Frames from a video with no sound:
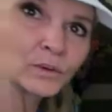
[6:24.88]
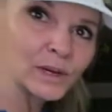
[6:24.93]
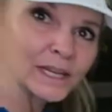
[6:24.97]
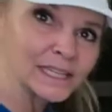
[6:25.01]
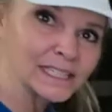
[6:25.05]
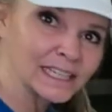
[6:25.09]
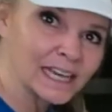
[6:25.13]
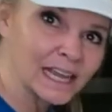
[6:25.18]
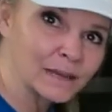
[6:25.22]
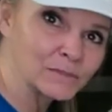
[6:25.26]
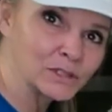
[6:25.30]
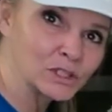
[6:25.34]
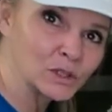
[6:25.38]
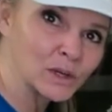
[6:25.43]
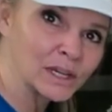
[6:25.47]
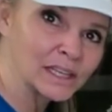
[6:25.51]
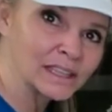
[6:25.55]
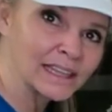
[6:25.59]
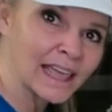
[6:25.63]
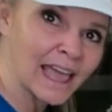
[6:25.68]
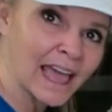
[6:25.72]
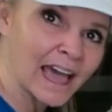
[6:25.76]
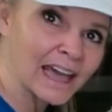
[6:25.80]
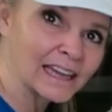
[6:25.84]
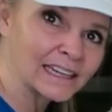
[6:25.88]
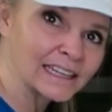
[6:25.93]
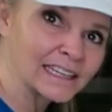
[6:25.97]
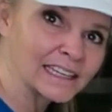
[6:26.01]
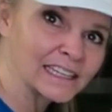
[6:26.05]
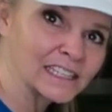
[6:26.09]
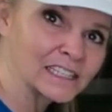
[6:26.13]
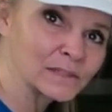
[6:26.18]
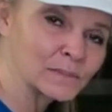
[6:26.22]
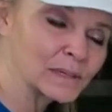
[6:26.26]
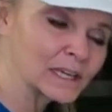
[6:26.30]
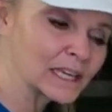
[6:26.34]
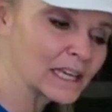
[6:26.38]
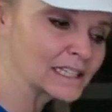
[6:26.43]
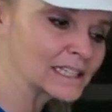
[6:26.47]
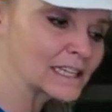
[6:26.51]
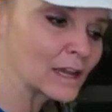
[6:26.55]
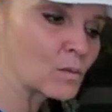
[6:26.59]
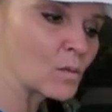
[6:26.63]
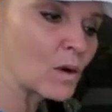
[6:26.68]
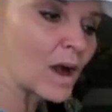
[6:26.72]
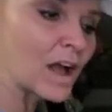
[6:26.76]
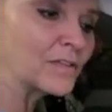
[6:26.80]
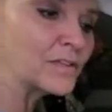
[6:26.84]
the reason I'm doing that is because
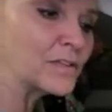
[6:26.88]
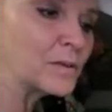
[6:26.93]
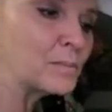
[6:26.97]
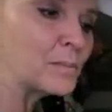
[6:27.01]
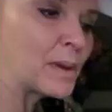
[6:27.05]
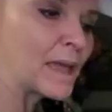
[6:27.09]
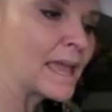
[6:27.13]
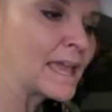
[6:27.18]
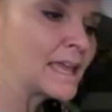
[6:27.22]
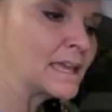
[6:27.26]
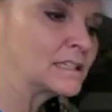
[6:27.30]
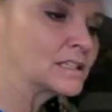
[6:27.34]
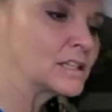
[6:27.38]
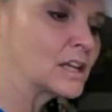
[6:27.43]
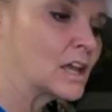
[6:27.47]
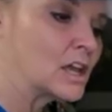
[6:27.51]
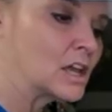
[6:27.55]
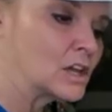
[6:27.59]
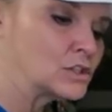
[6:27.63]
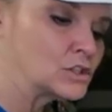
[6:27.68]
I want the paint